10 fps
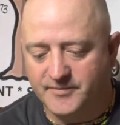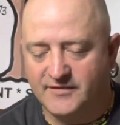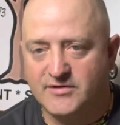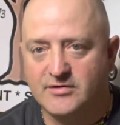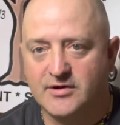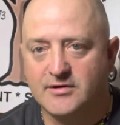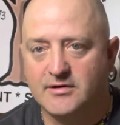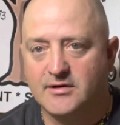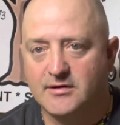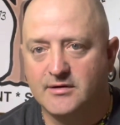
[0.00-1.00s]
if you
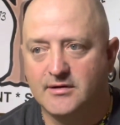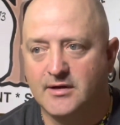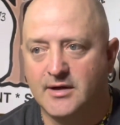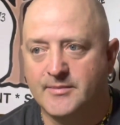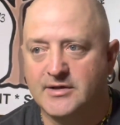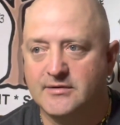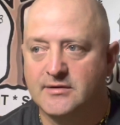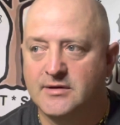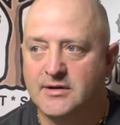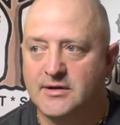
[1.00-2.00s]
can, I mean,
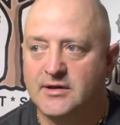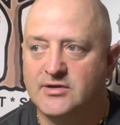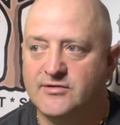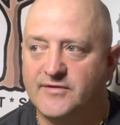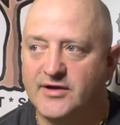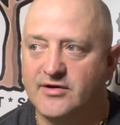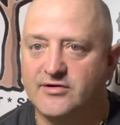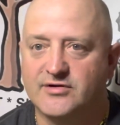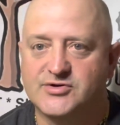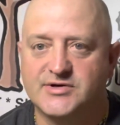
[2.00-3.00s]
you figure
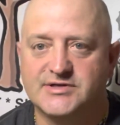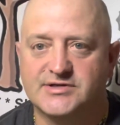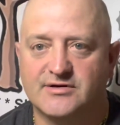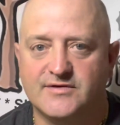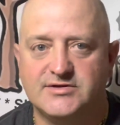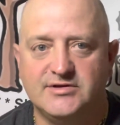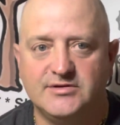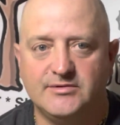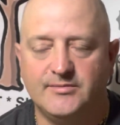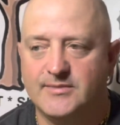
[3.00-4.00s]
you're a tree service, you
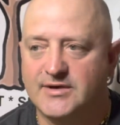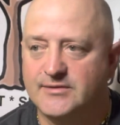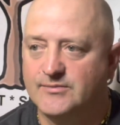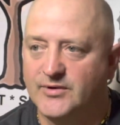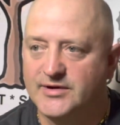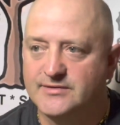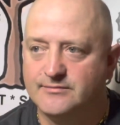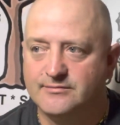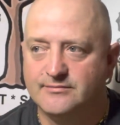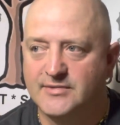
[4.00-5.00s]
do maybe what,
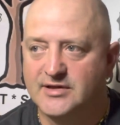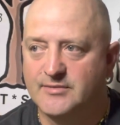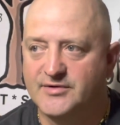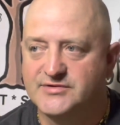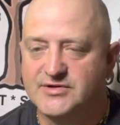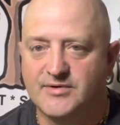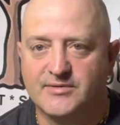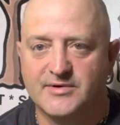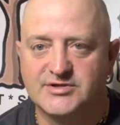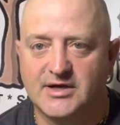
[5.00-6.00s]
at the most two or
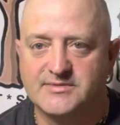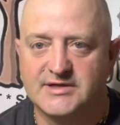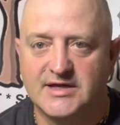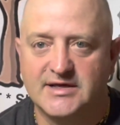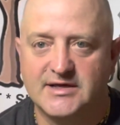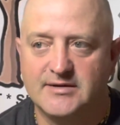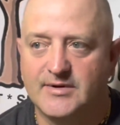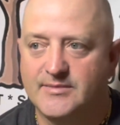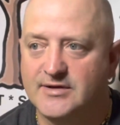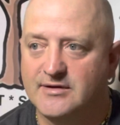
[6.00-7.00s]
three jobs a day.
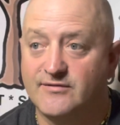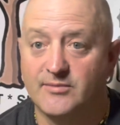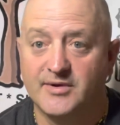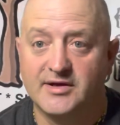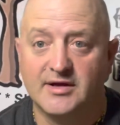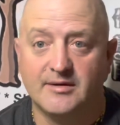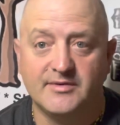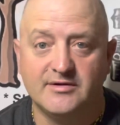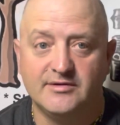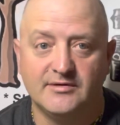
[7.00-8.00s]
Maybe if you're a big company,
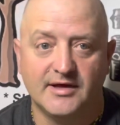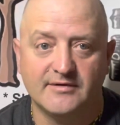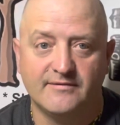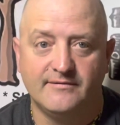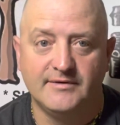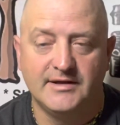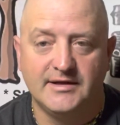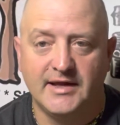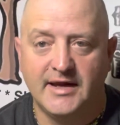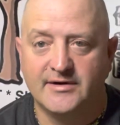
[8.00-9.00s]
you do like
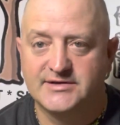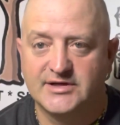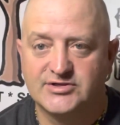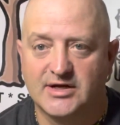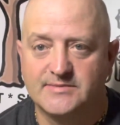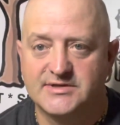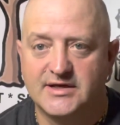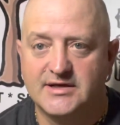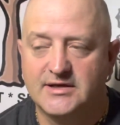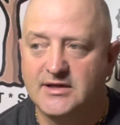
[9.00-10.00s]
eight or 10 jobs a
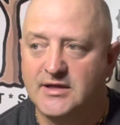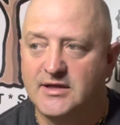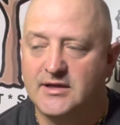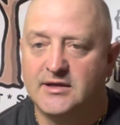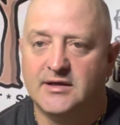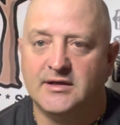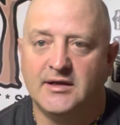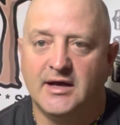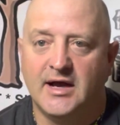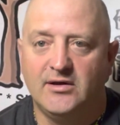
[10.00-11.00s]
day.
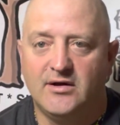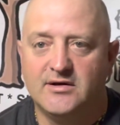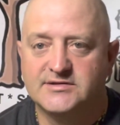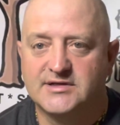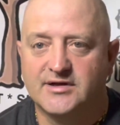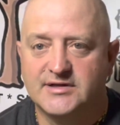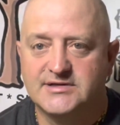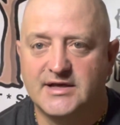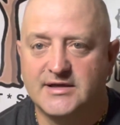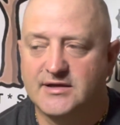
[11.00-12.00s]
How long is it going to
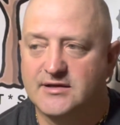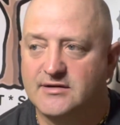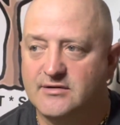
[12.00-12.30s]
take